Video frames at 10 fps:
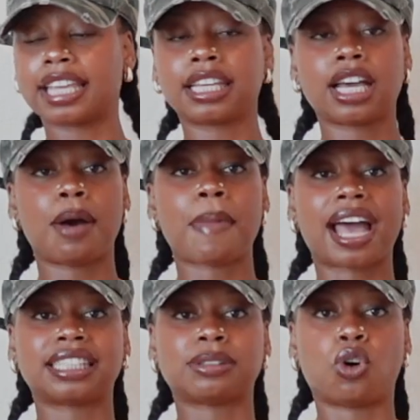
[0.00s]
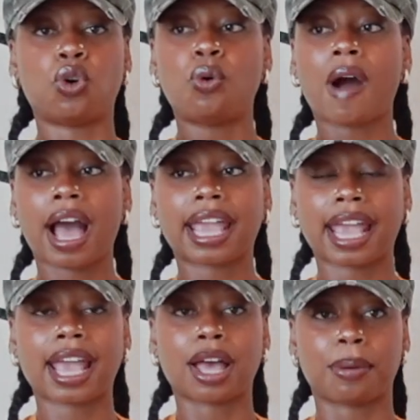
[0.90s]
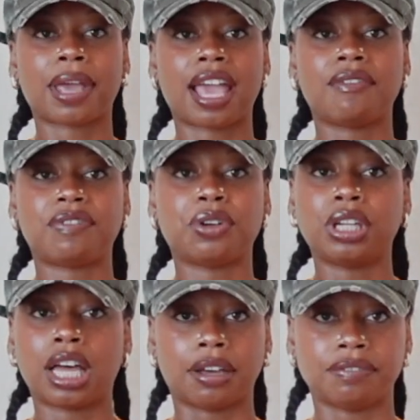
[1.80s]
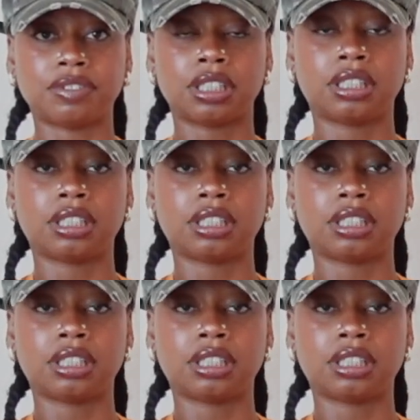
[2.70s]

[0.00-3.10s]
can come as who I am and feel loved.